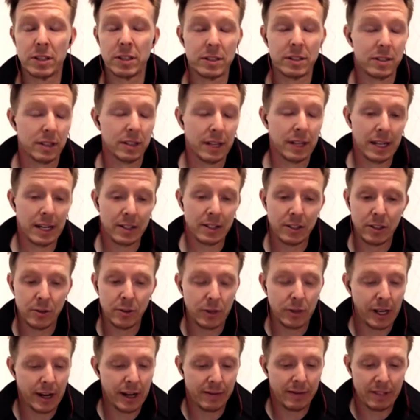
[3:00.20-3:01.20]
of these last
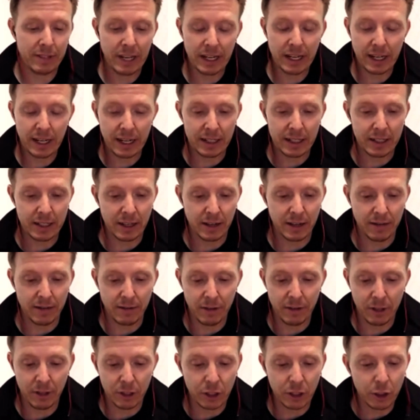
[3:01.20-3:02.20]
two and a half decades, I've
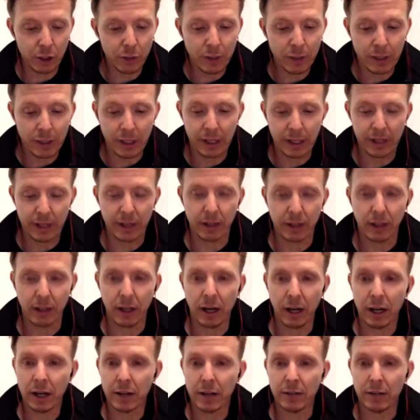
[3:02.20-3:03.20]
accumulated a
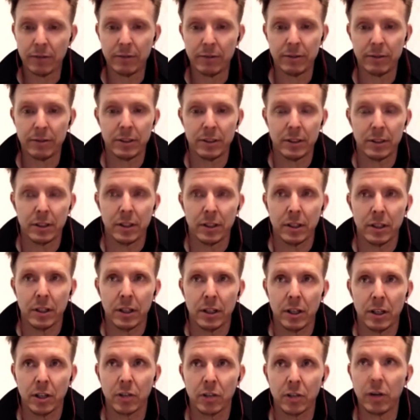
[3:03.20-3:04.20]
lot of
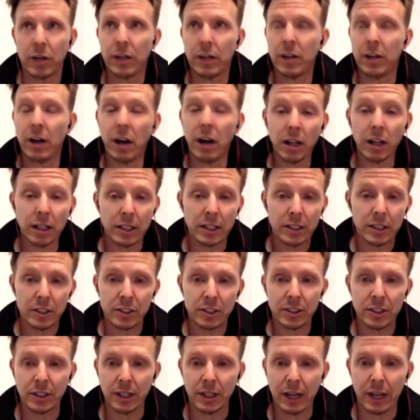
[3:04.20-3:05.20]
great
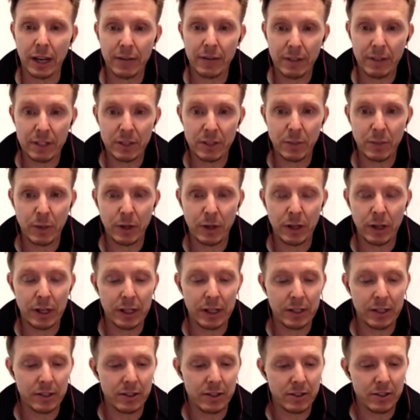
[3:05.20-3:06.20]
knowledge and life
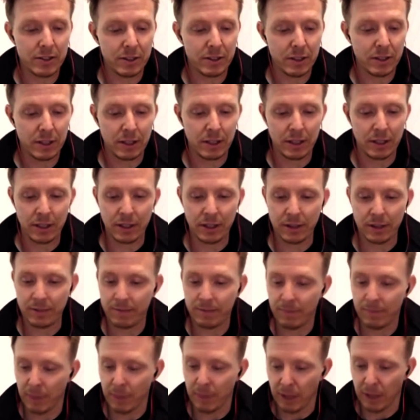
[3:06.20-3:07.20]
experience, uh,
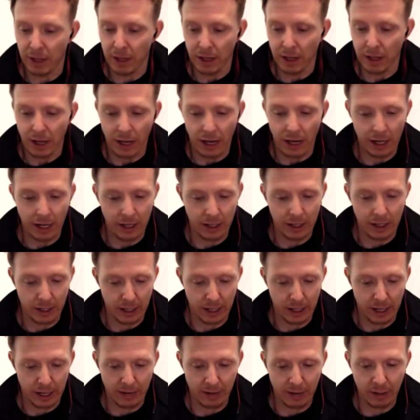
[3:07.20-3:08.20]
I,
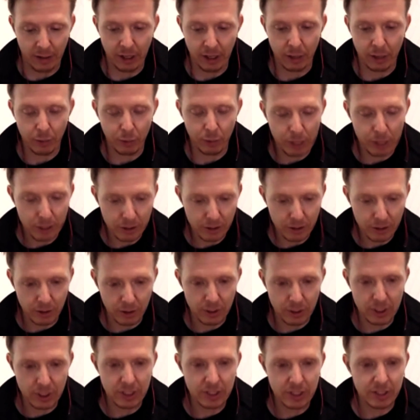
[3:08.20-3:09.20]
I have a lot of
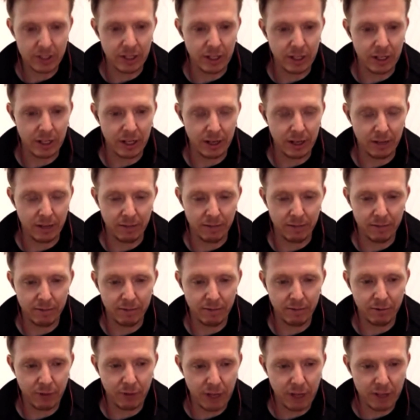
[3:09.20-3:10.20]
resources and, and
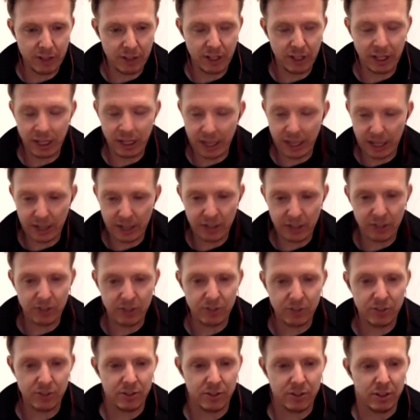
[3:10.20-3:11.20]
friends and
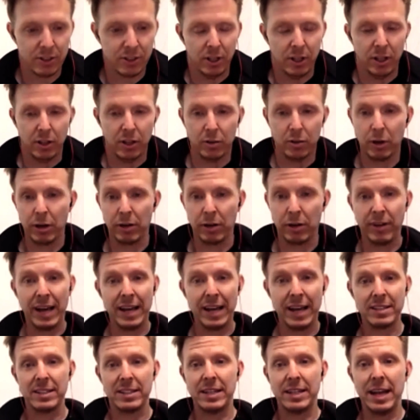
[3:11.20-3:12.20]
connections throughout a
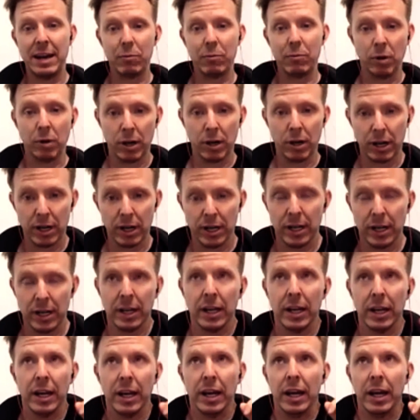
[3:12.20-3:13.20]
vast network.
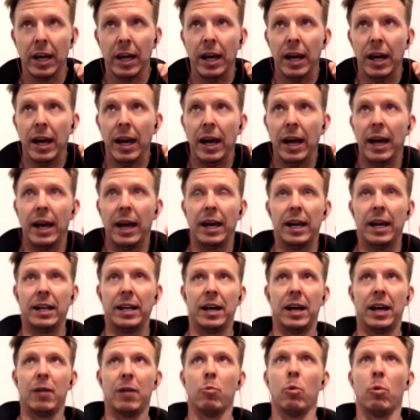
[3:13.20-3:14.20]

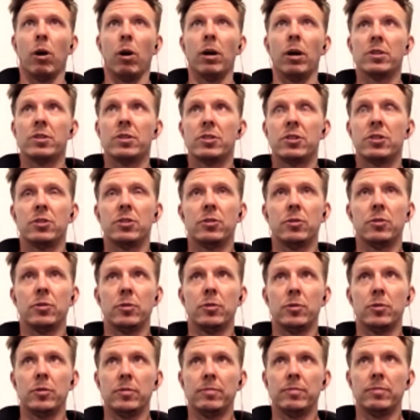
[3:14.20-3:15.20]
And I want
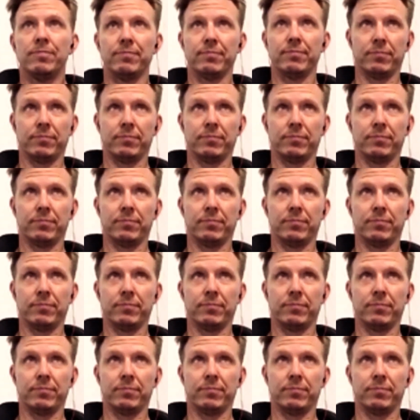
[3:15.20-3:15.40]
to